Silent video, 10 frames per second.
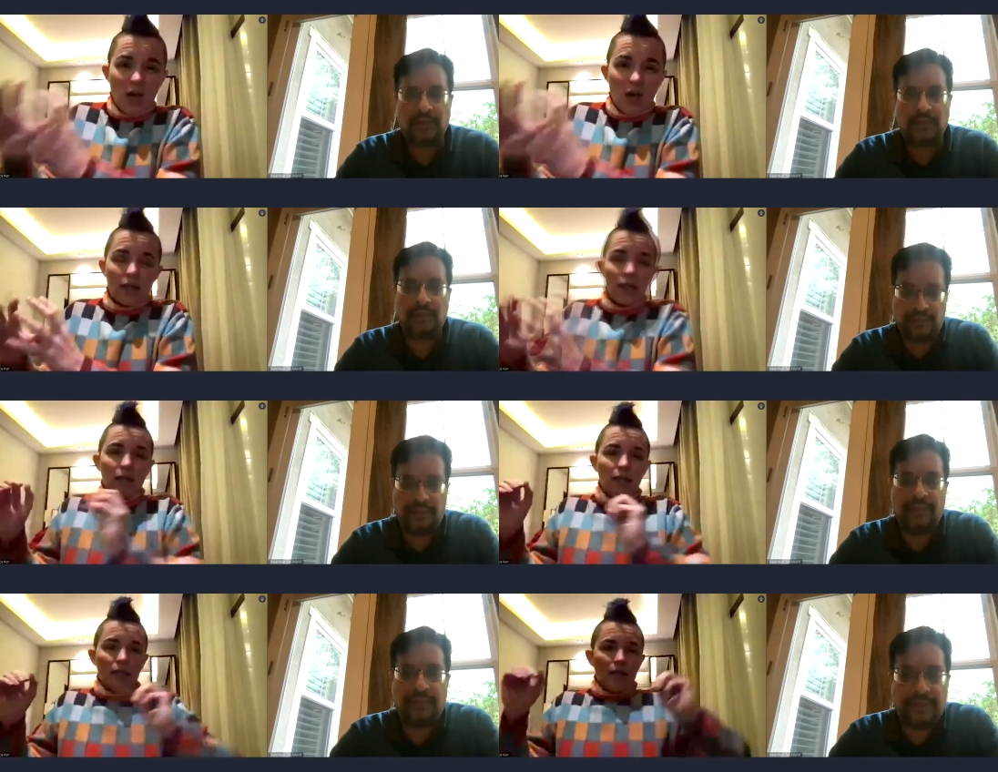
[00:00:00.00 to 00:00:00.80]
Speaker 1: It's not
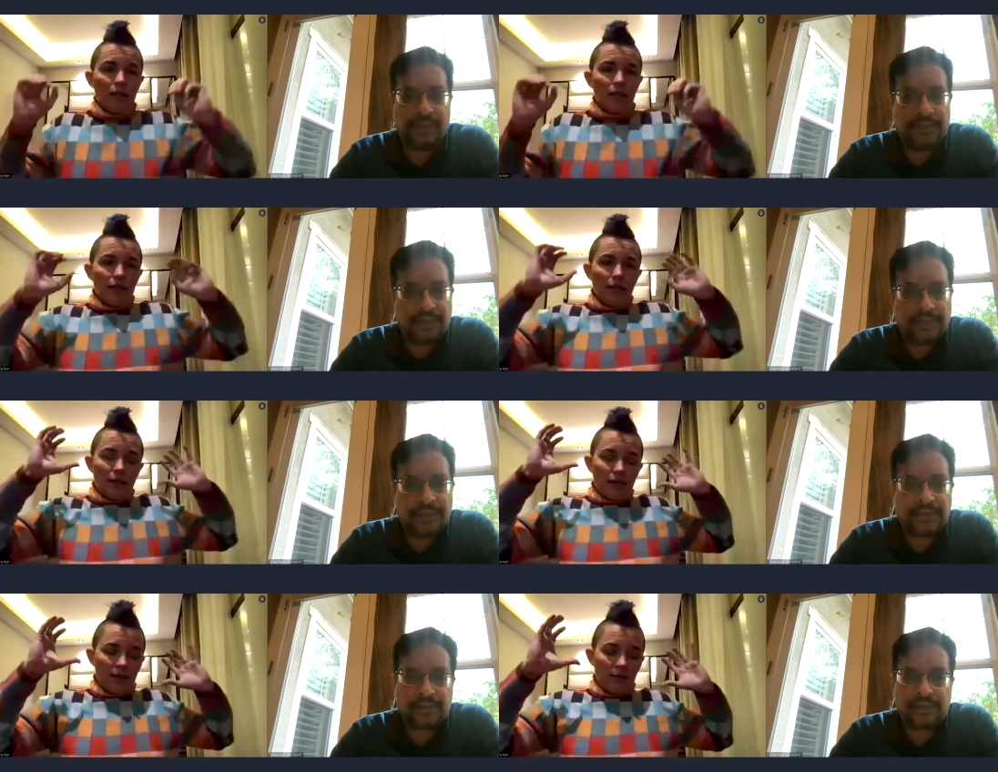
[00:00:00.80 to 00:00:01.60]

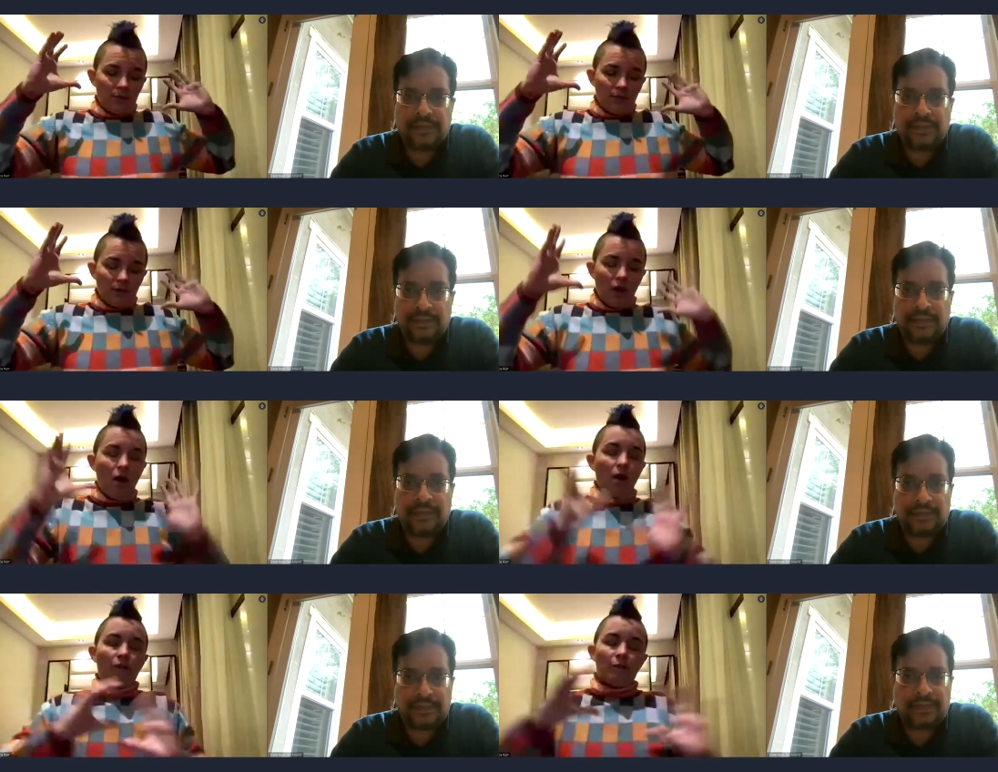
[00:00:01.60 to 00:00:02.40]
um,
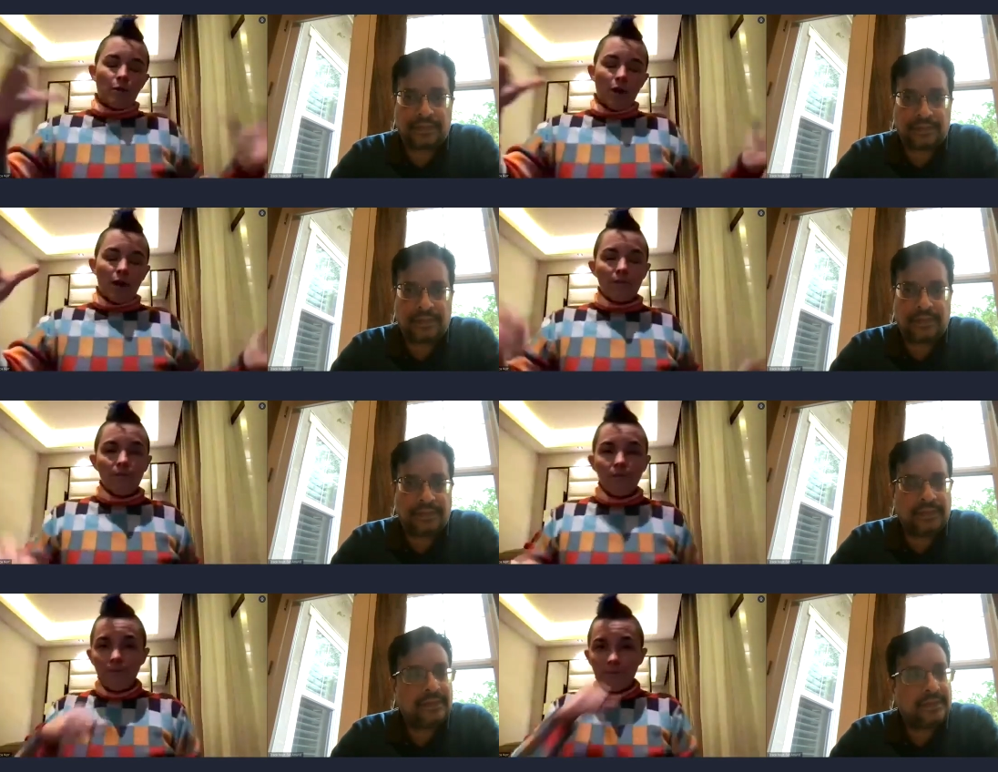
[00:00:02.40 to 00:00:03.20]
all of
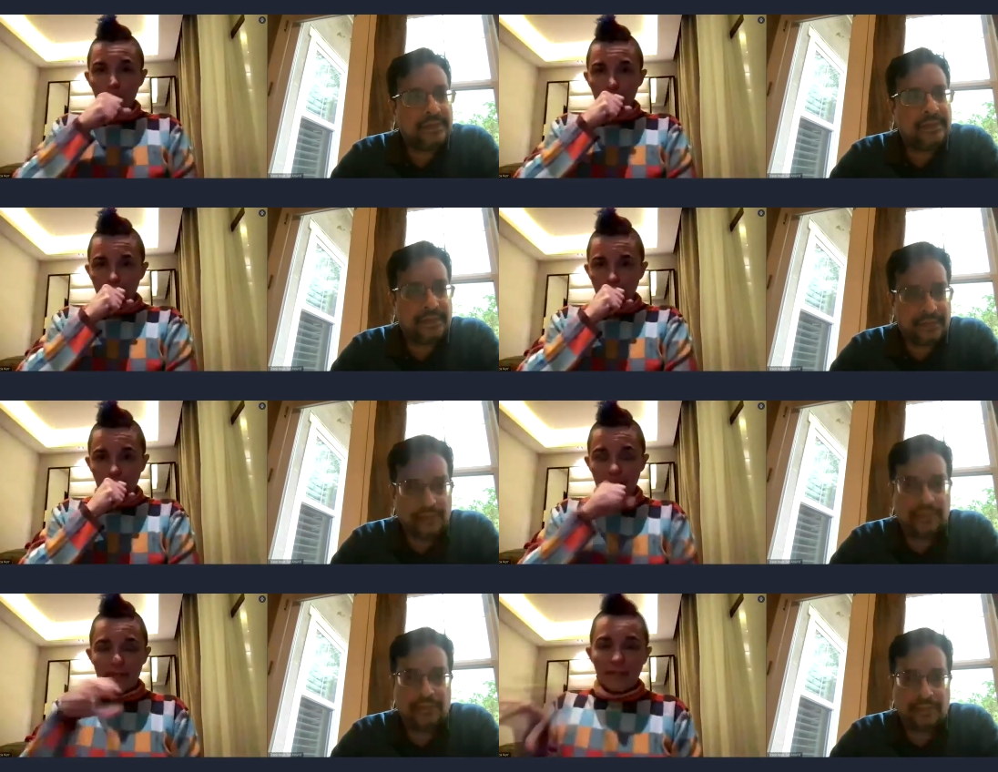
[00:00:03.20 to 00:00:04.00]
prod.
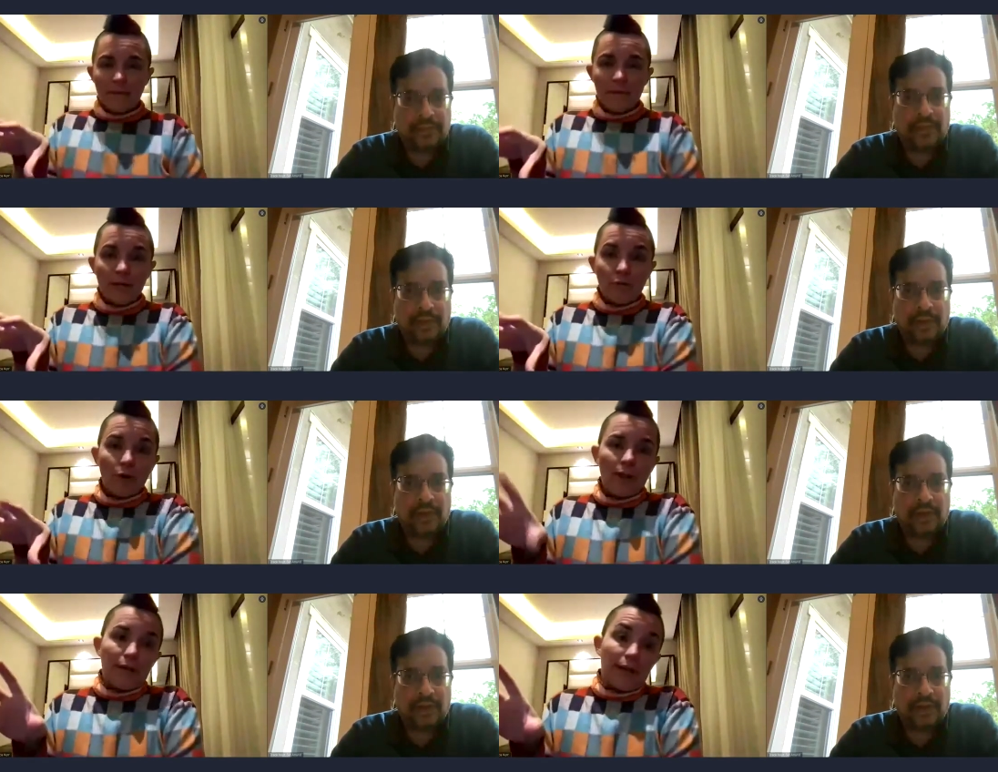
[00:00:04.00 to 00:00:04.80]
It's a
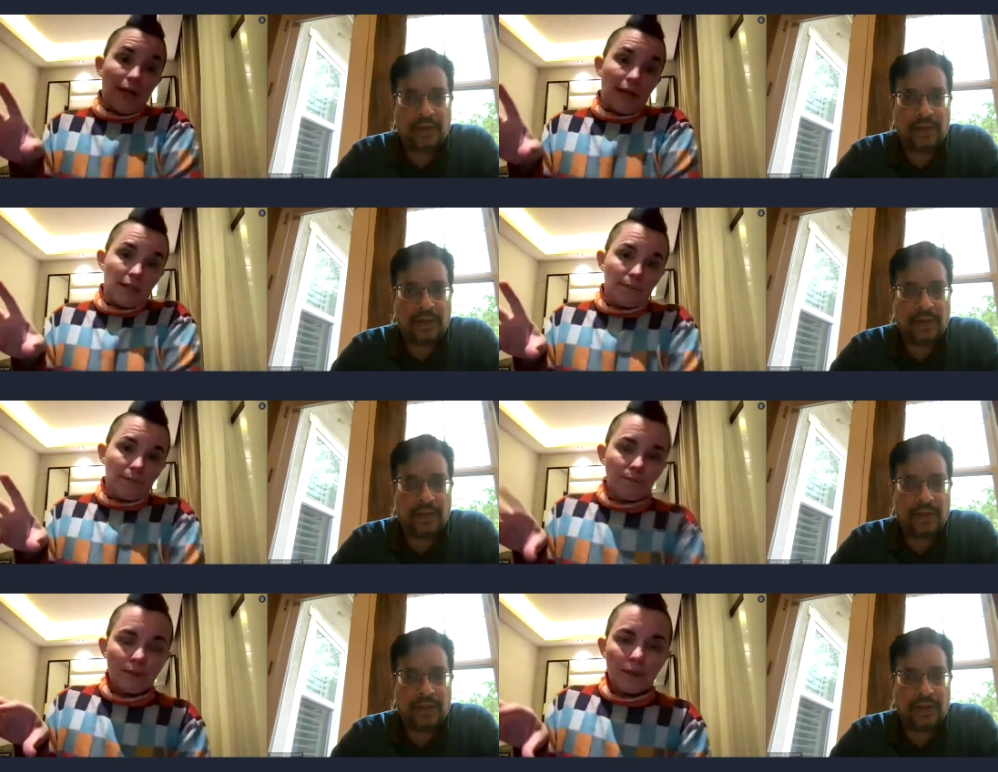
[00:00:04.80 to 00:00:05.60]
limited rollout, I
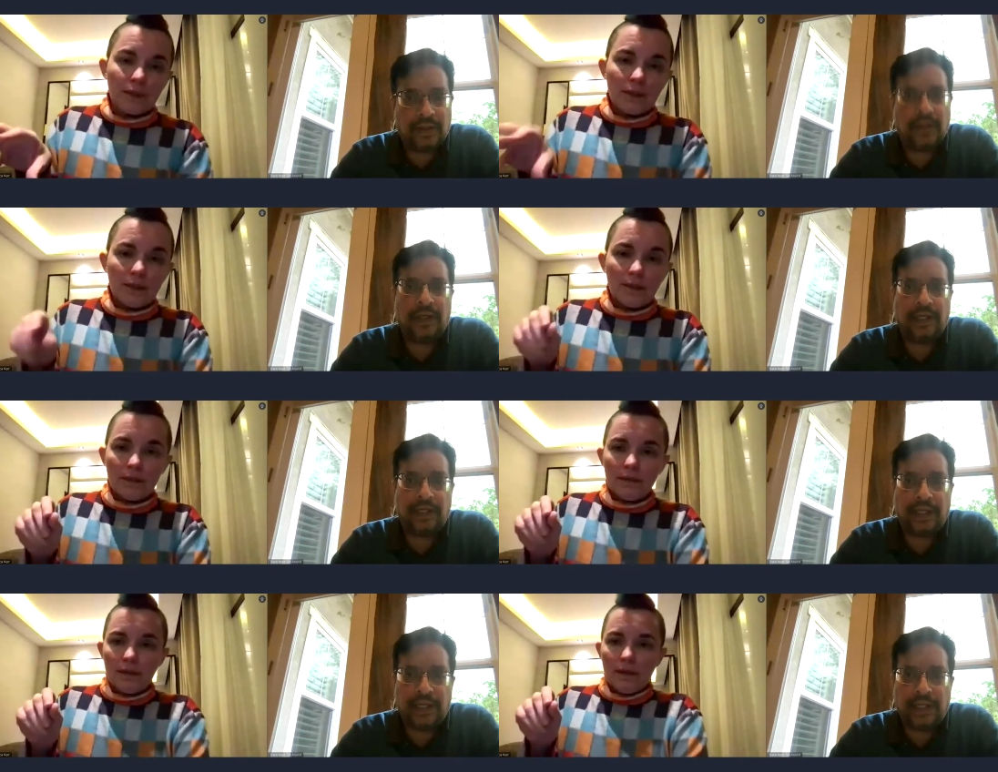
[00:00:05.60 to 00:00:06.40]
guess.
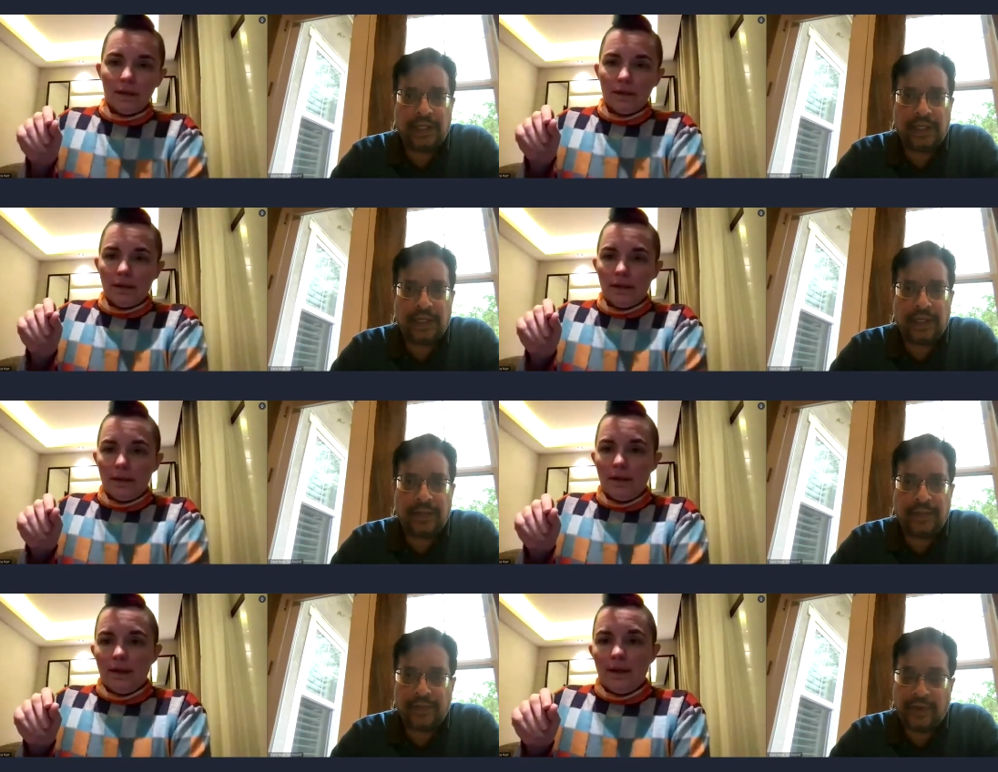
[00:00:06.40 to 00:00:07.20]
Speaker 2: Got it.
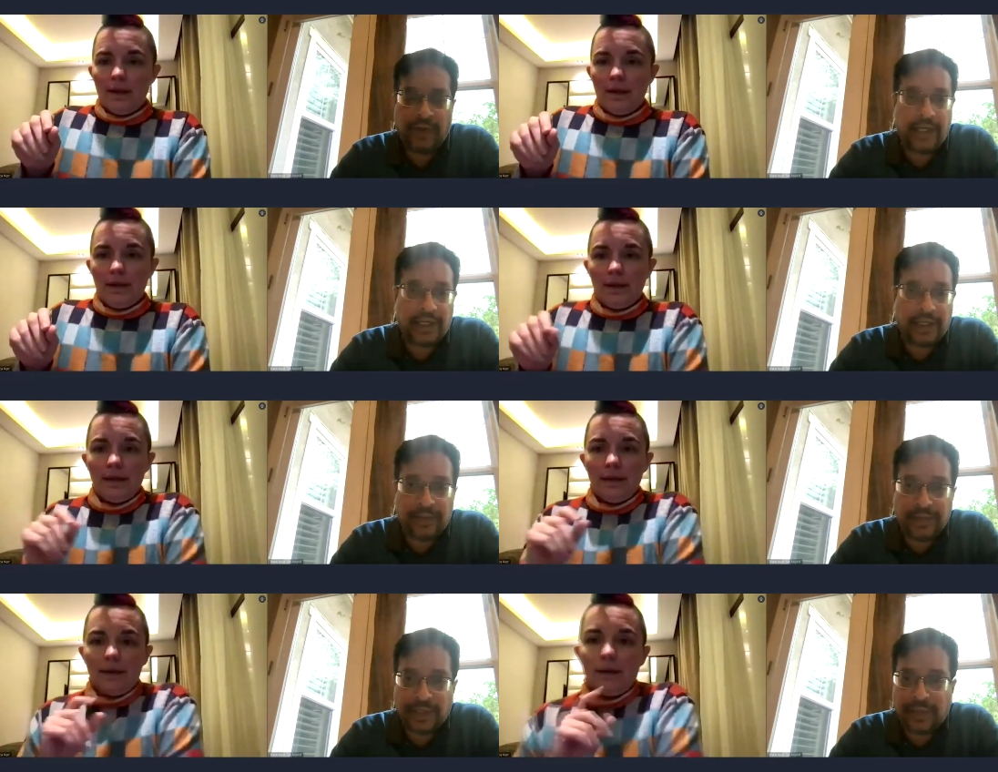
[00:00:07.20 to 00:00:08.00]
Um, great.
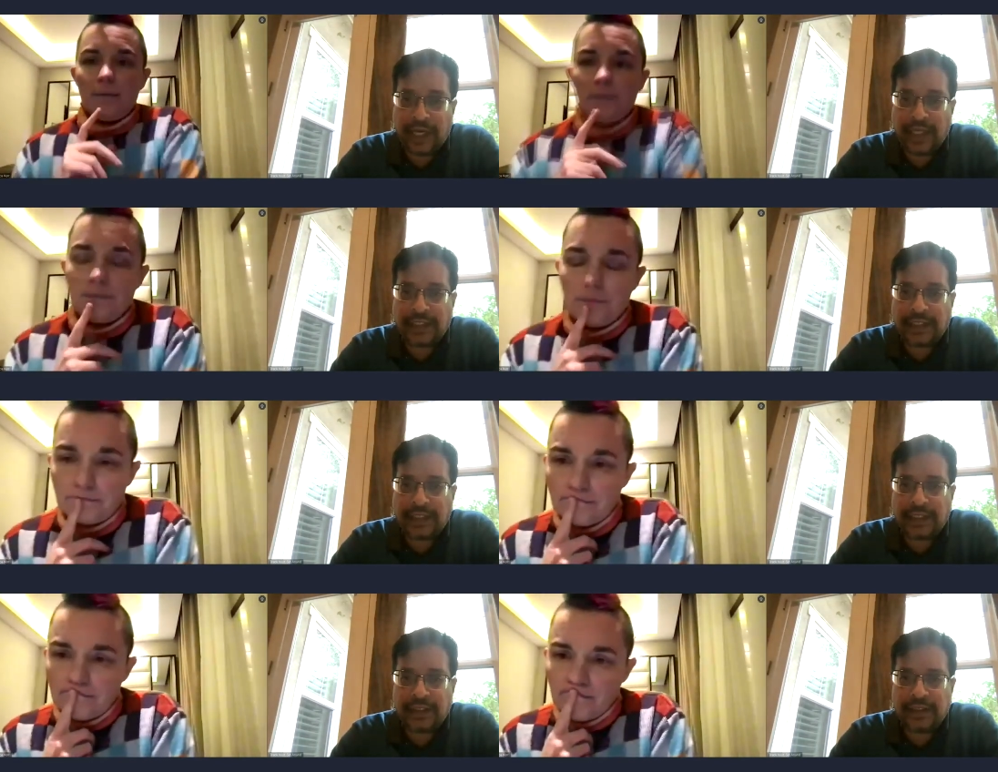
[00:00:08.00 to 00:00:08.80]
Um, someone
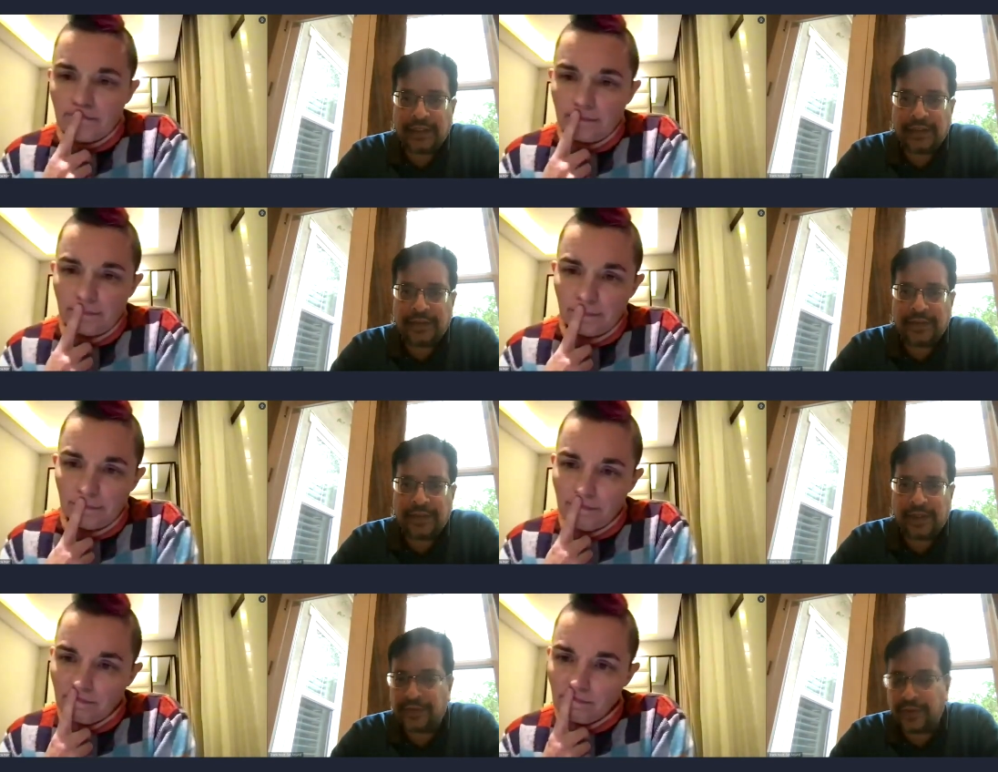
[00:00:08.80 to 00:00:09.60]
asked,
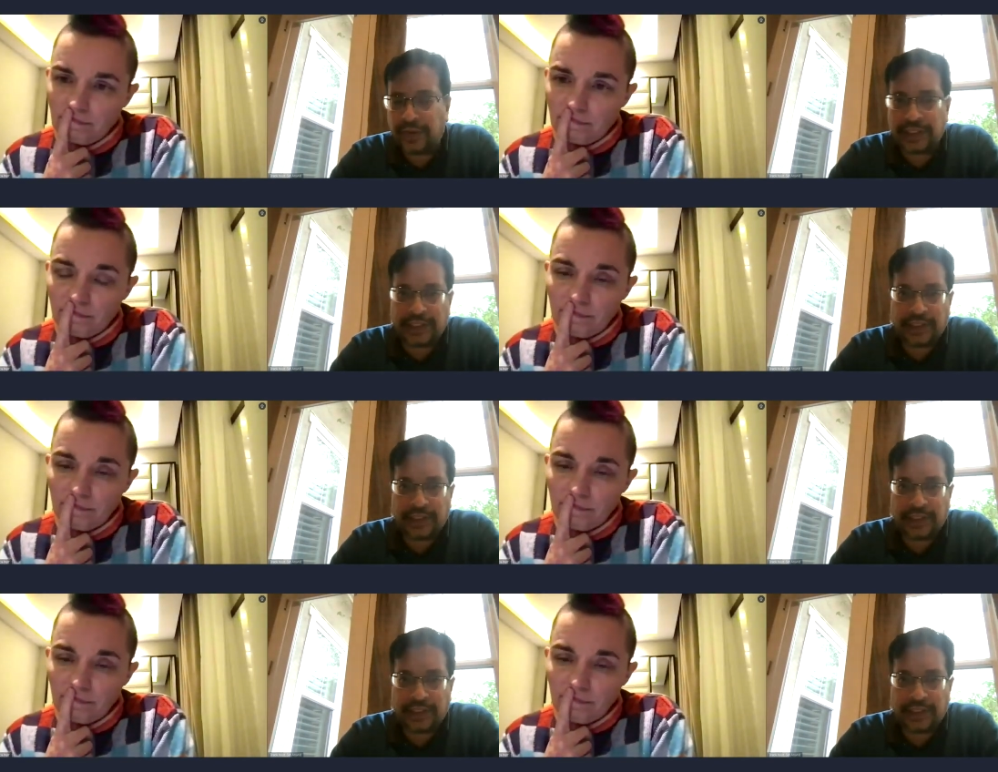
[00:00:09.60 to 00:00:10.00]
uh, there are a few